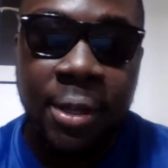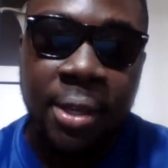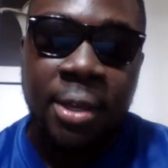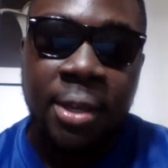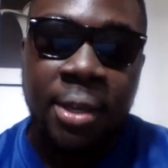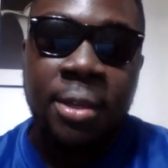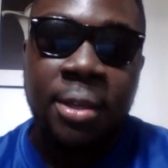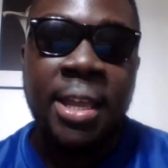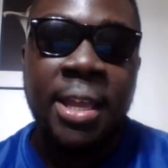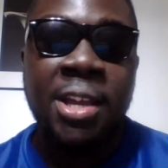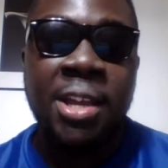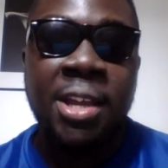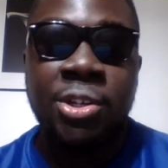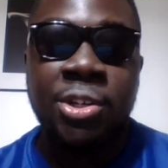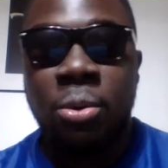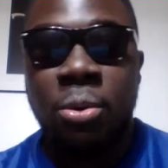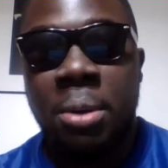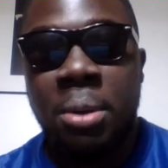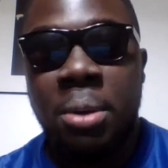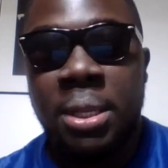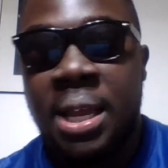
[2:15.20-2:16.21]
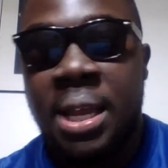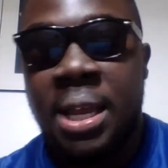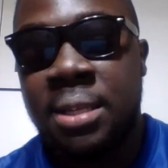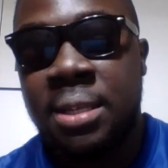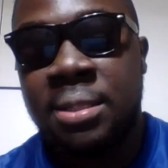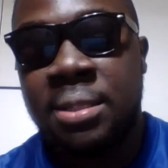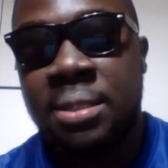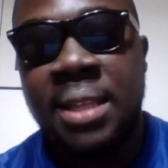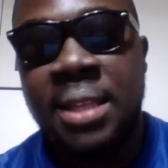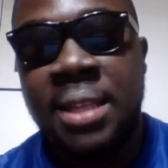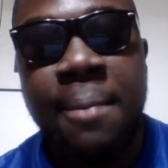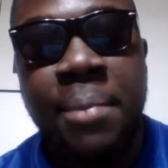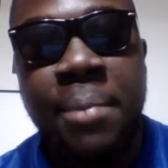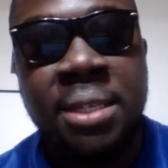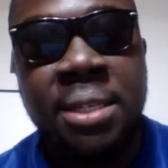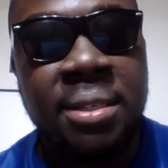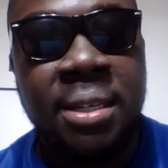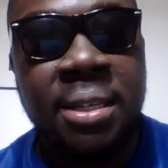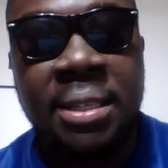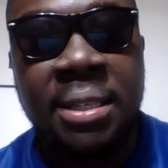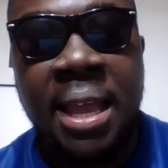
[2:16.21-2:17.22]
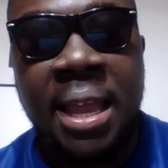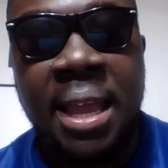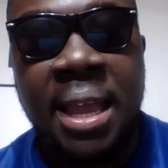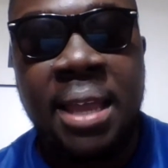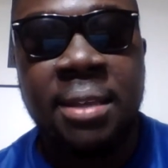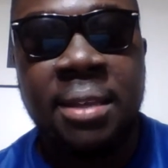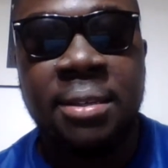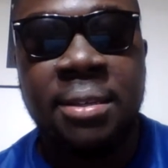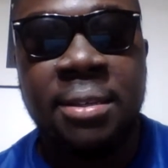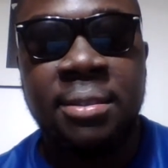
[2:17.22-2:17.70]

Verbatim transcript: They showing us that basically like.